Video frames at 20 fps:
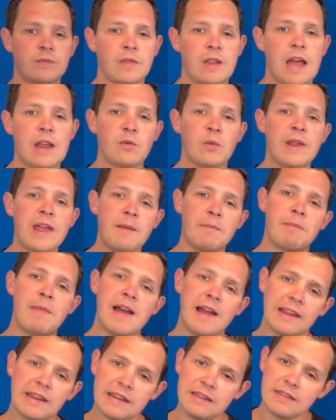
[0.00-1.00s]
And we are
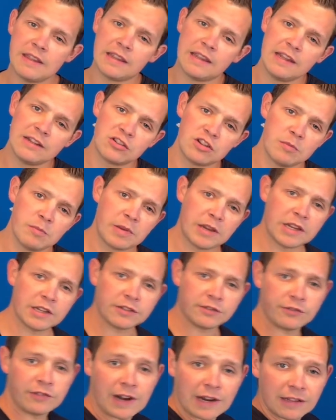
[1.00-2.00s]
back in the kitchen because
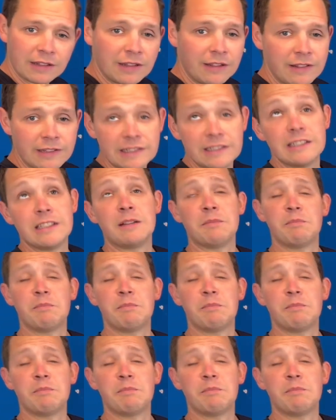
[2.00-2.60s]
frankly, this is the